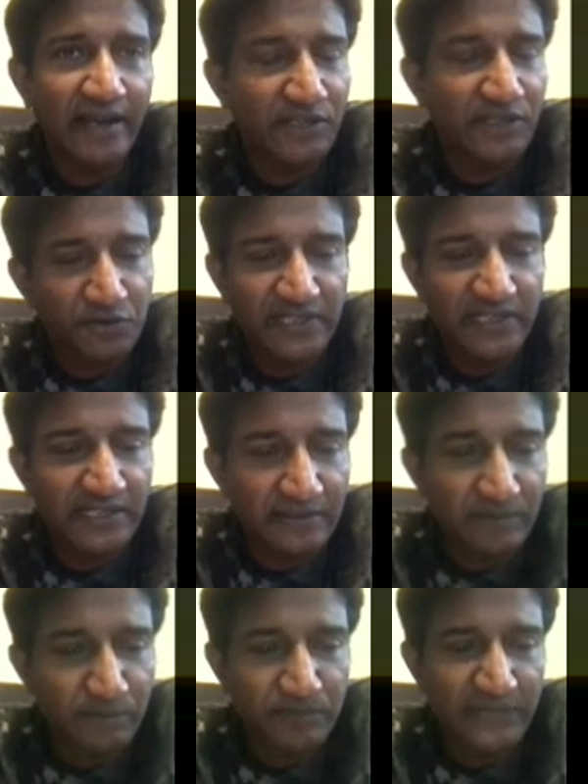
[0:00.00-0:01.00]
and using
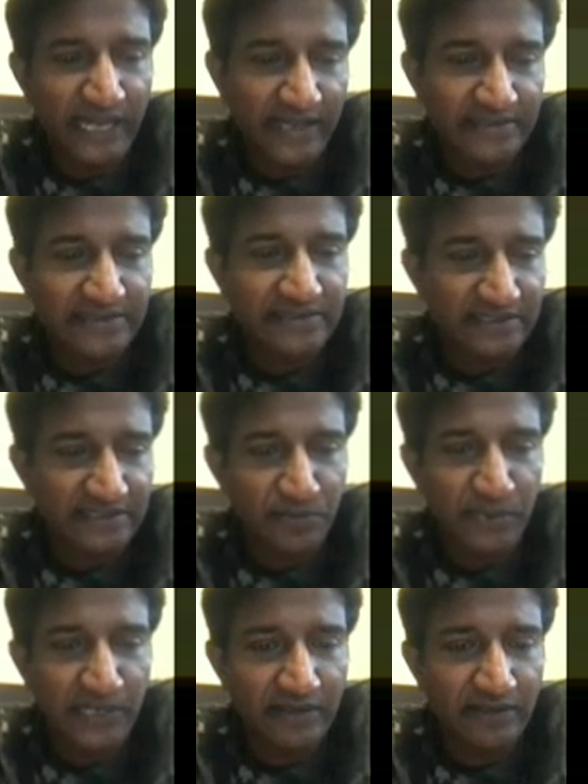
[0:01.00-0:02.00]
the task
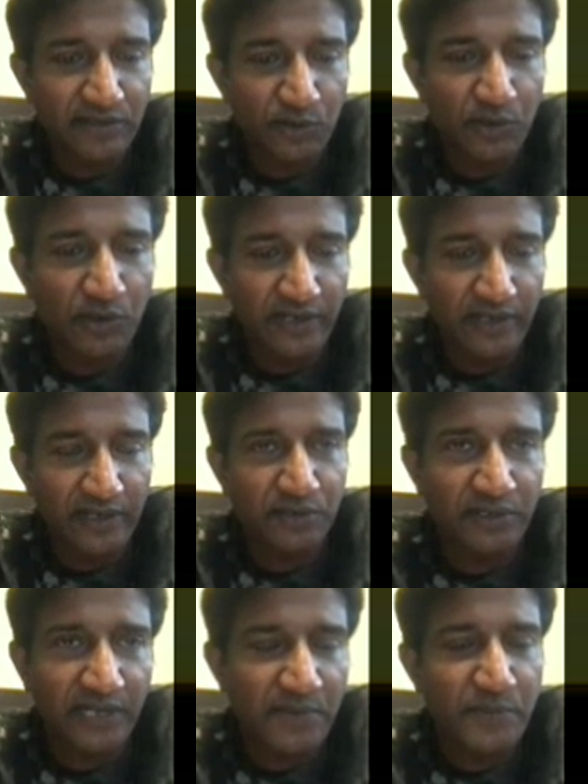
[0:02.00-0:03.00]
that's been told
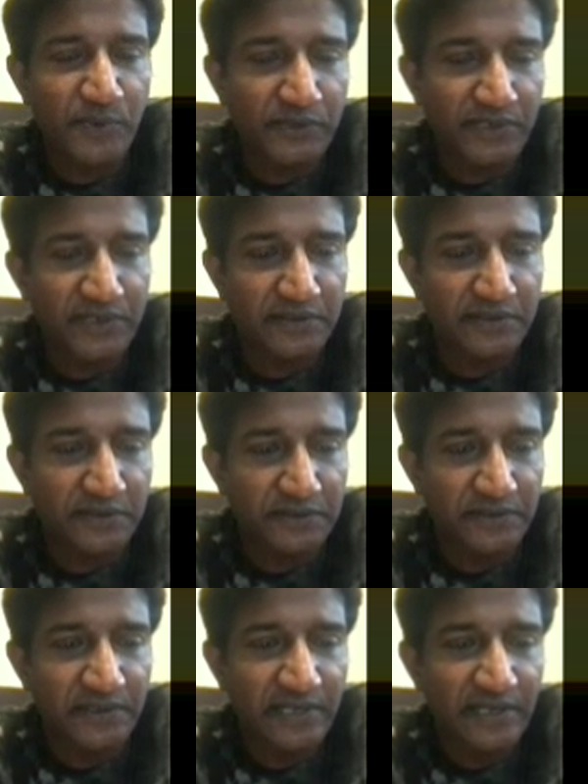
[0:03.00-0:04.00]
to the computer to do.
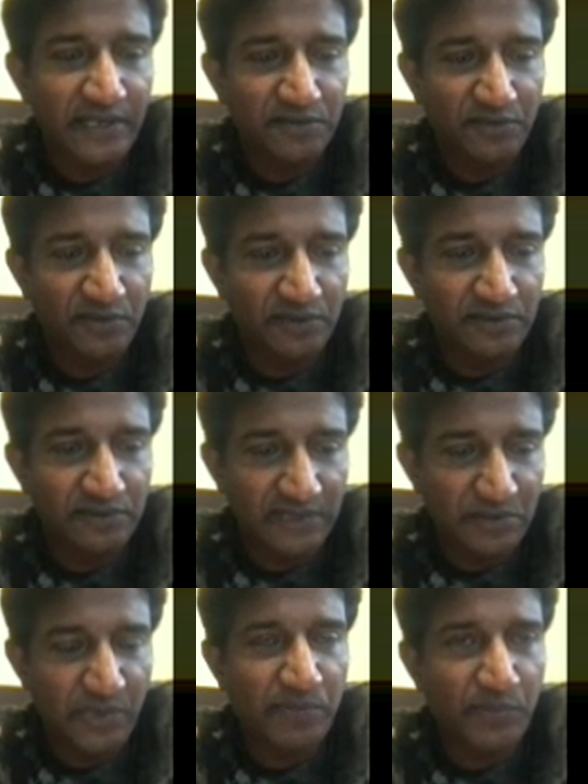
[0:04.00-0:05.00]
So
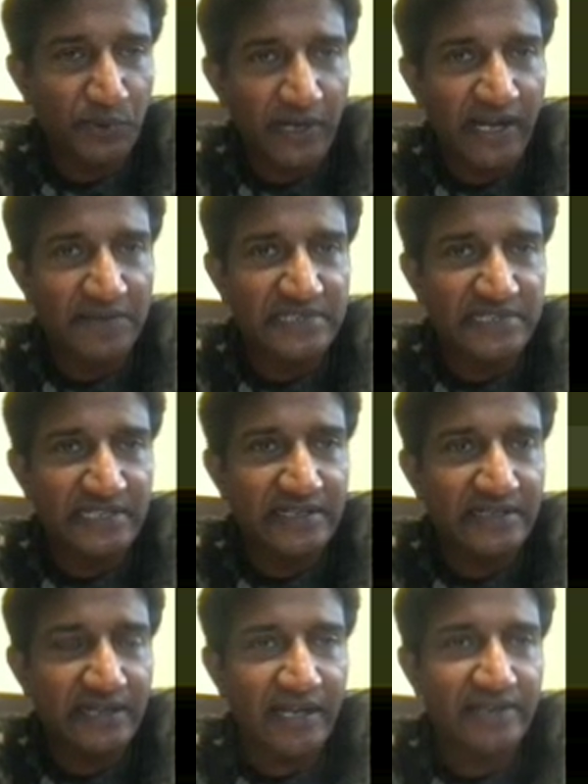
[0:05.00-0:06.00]
somebody programs
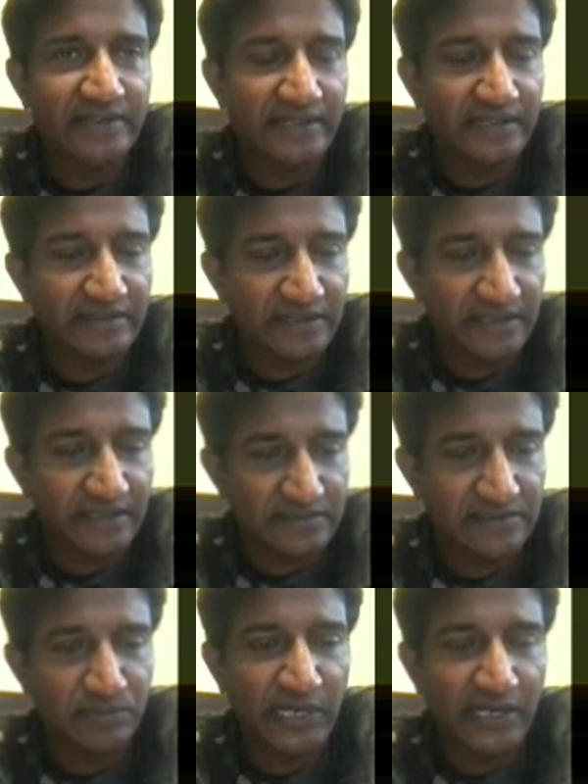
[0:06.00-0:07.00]
it, and then
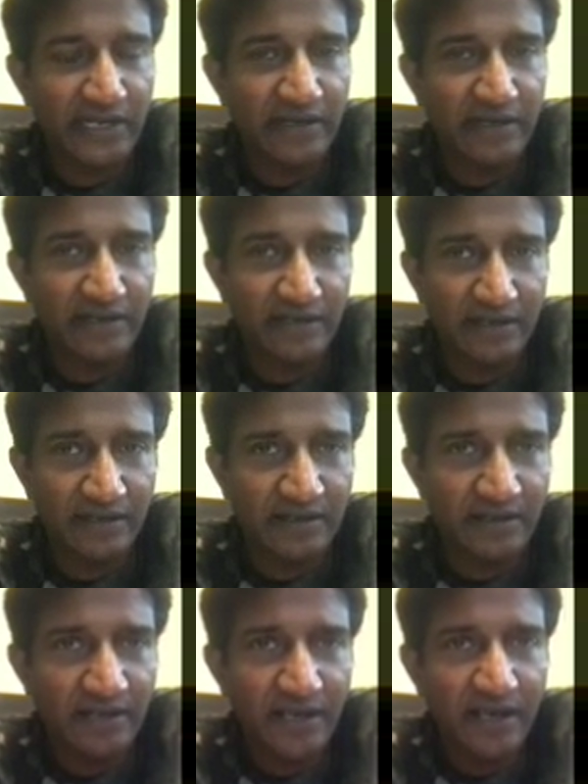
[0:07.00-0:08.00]
uh,
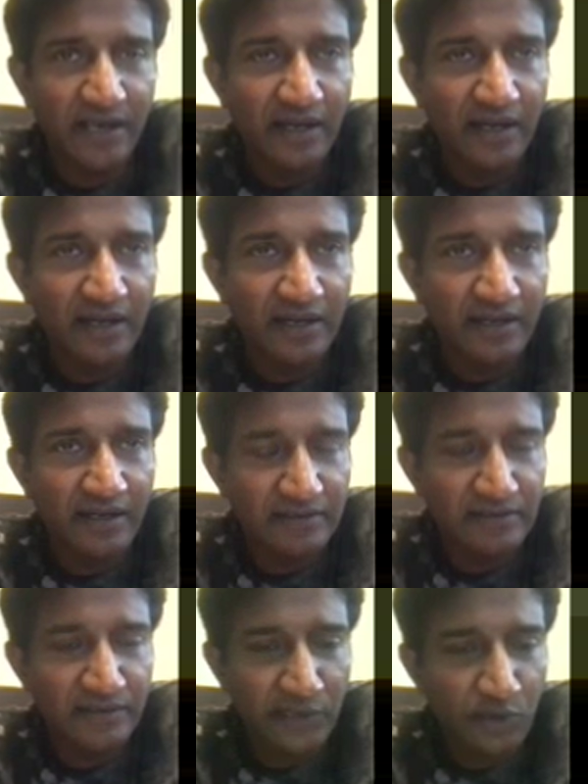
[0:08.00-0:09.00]

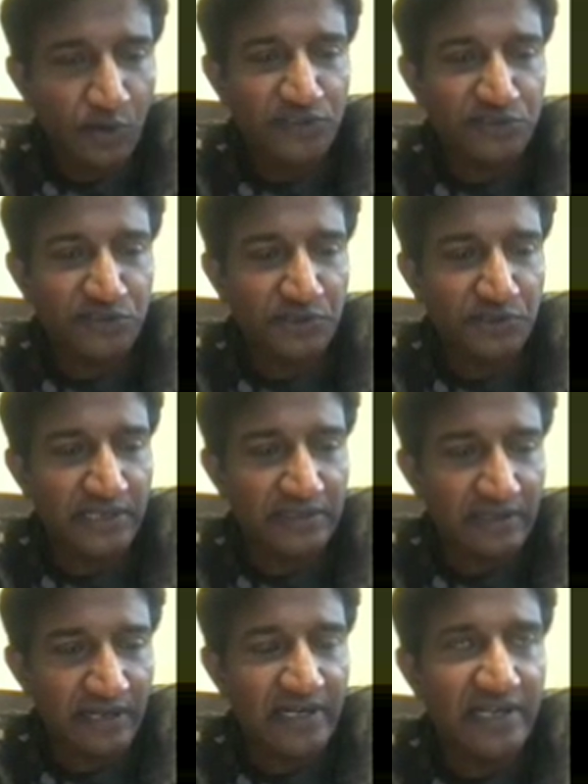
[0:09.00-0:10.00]
it goes through a
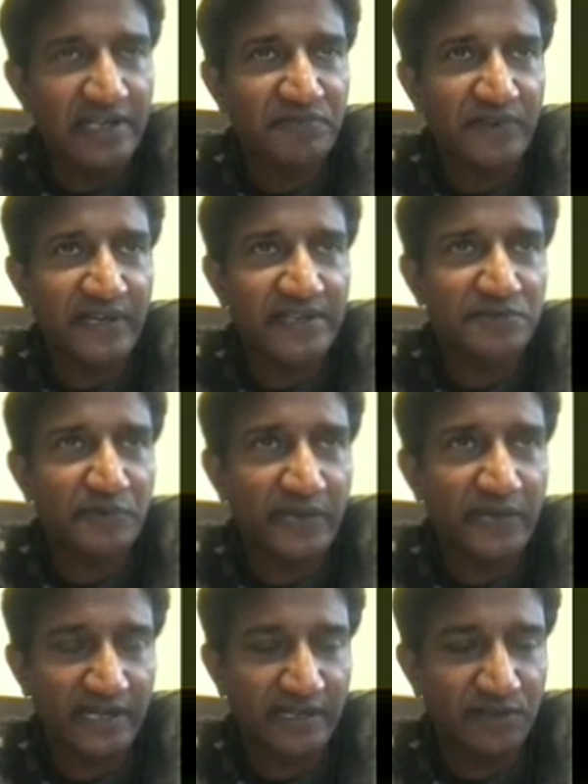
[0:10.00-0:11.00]
learning phase
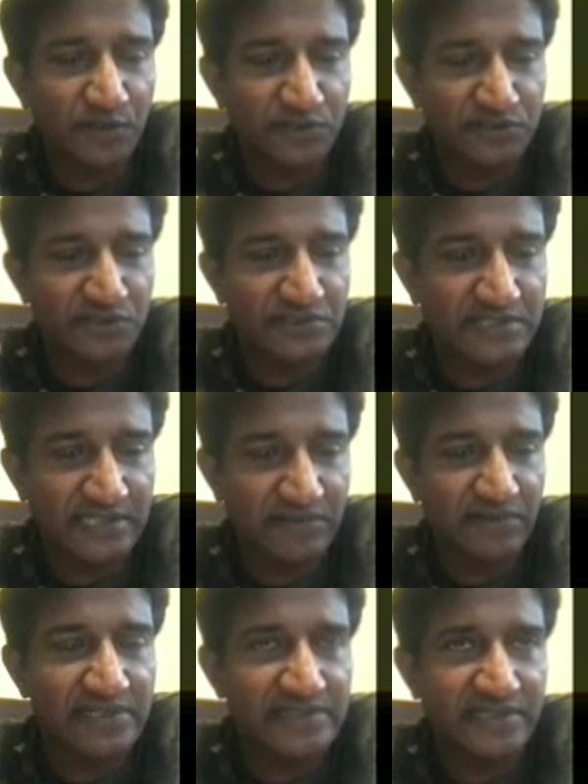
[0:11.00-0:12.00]
where it goes through
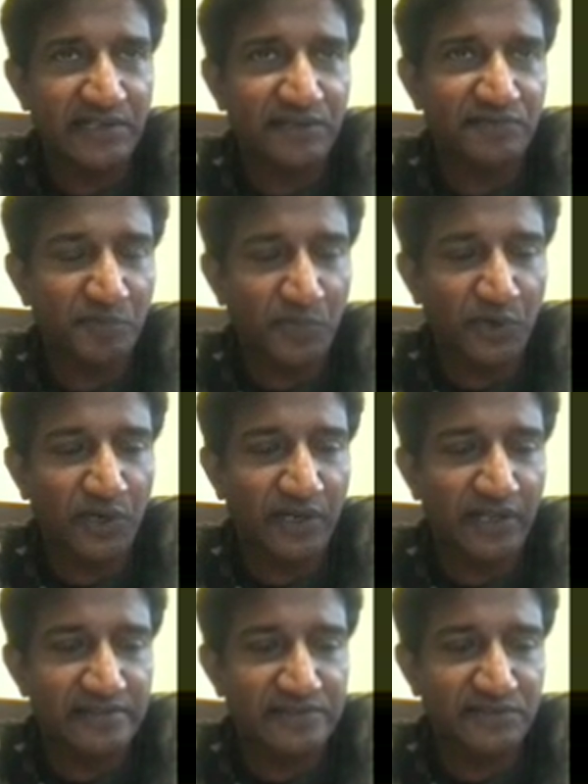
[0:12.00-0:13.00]
several set of
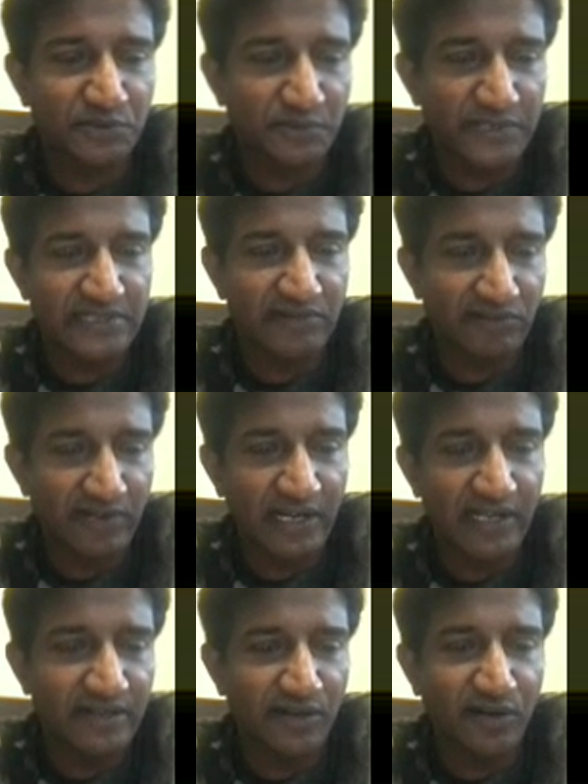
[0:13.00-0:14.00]
models through which it will
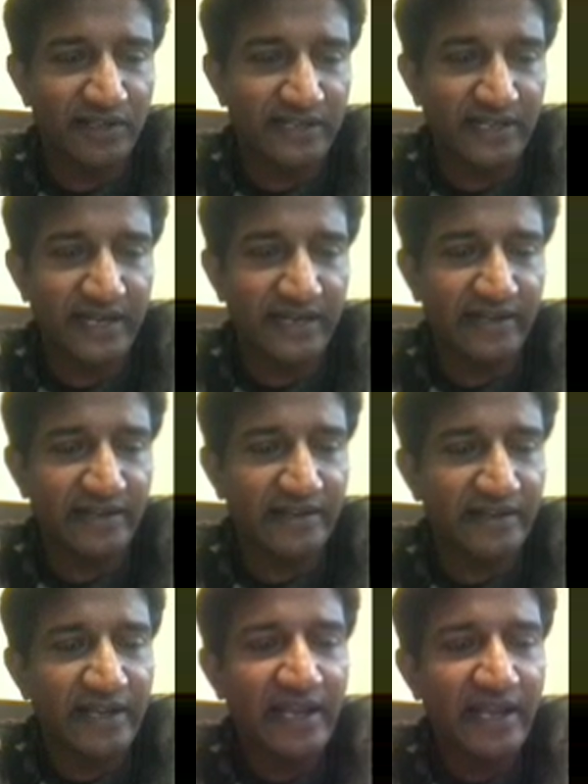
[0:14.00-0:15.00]
learn all the data,
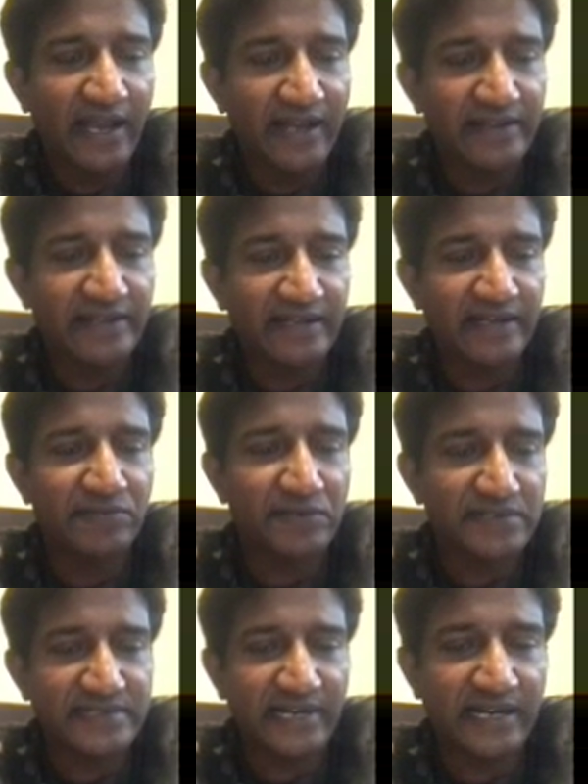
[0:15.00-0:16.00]
and then it
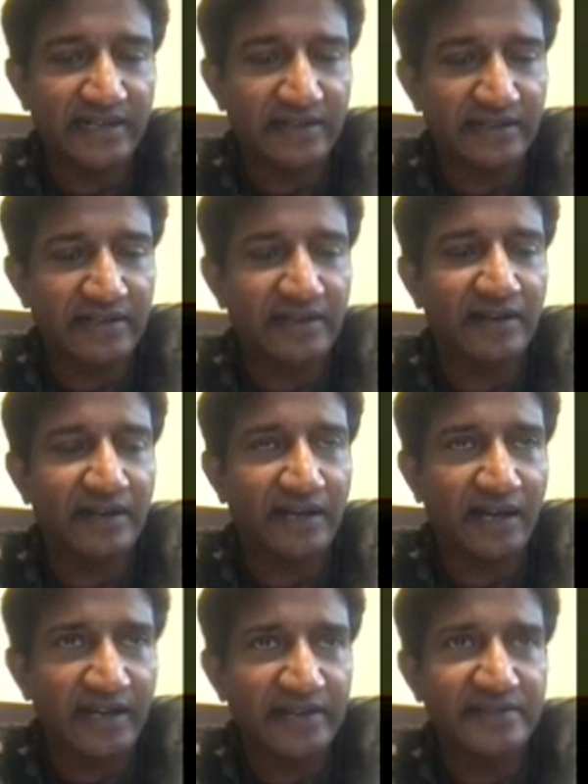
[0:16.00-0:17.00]
will start
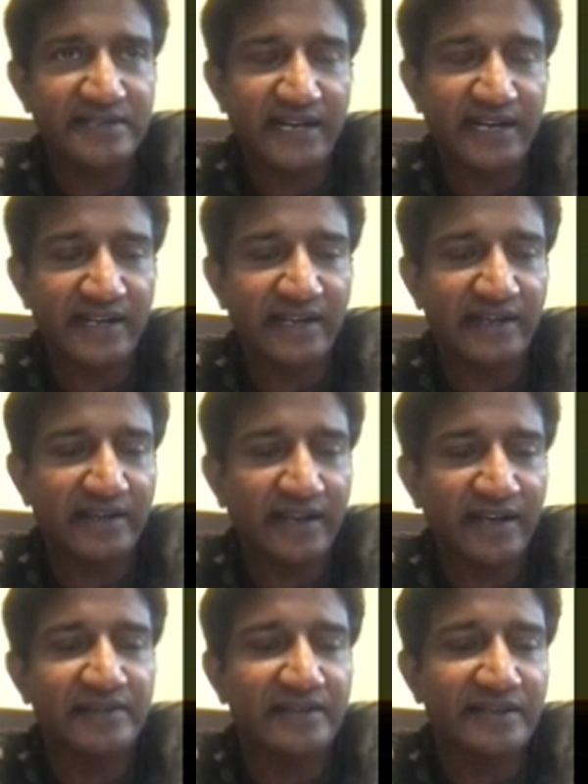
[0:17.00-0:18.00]
understanding,
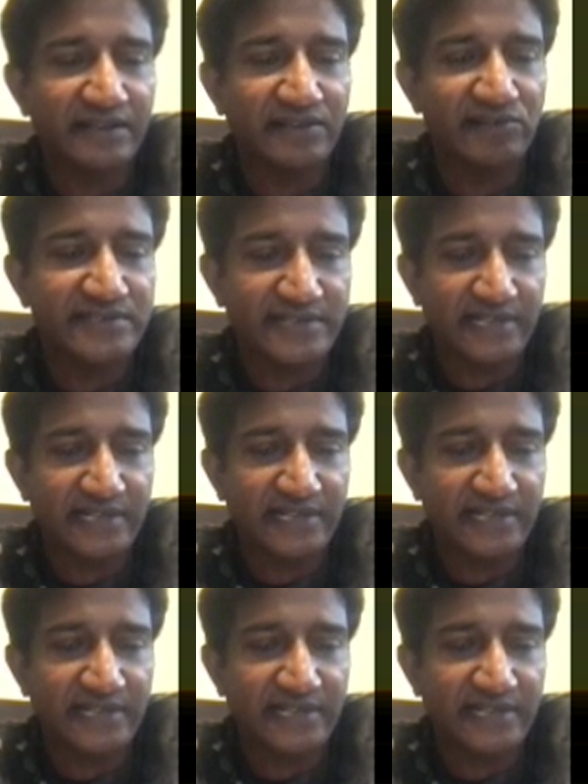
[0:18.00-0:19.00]
and then it will start
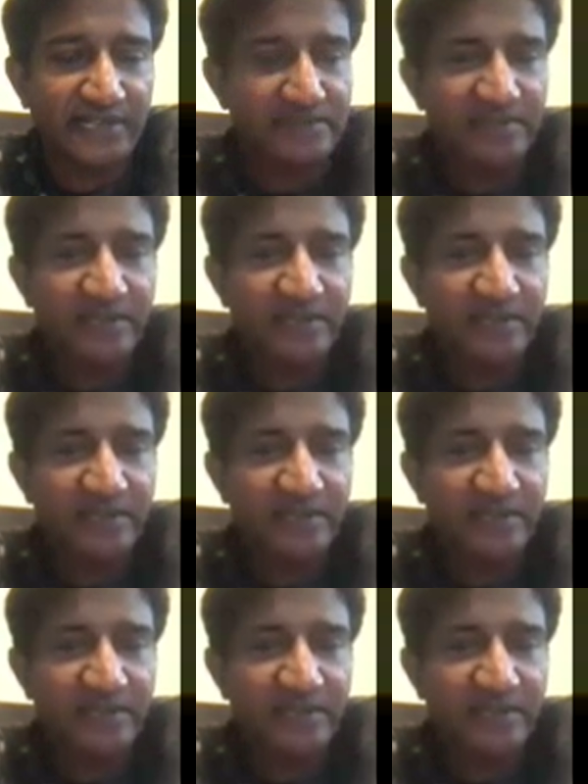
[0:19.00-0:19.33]
telling us.